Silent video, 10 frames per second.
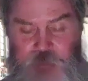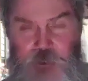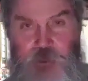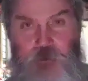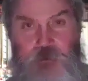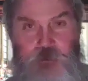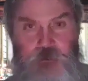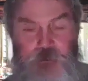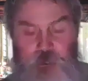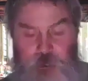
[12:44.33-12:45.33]
and turn
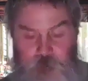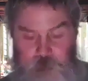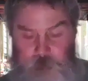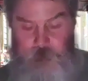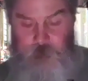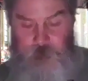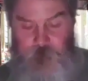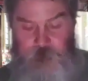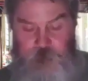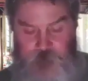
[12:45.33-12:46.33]
back to the Lord your
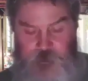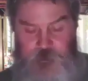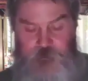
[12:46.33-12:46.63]
God.